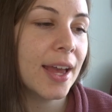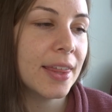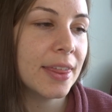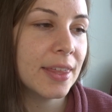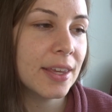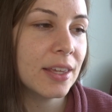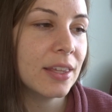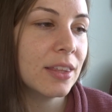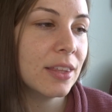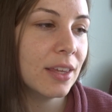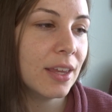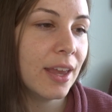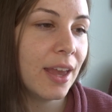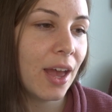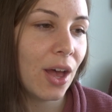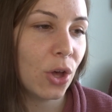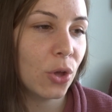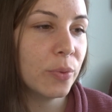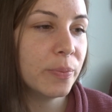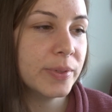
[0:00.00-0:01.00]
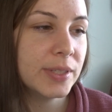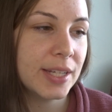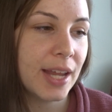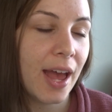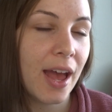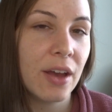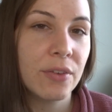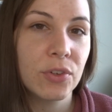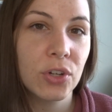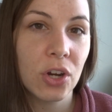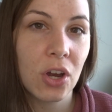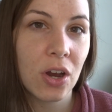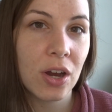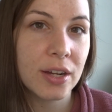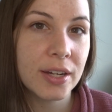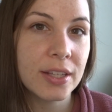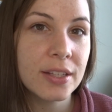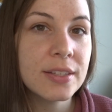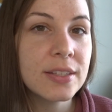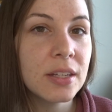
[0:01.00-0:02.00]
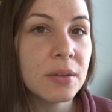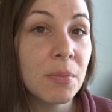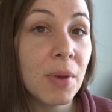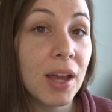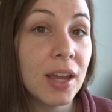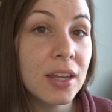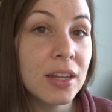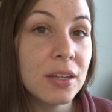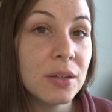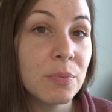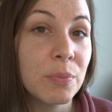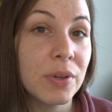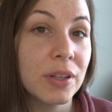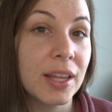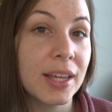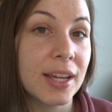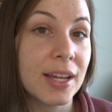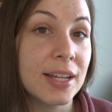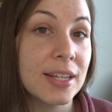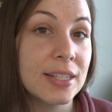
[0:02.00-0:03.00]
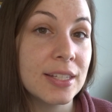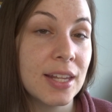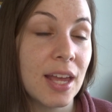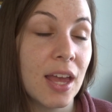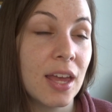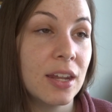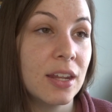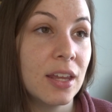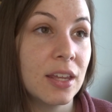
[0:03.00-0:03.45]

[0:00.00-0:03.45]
think it helps to have your audience in mind, but like I said,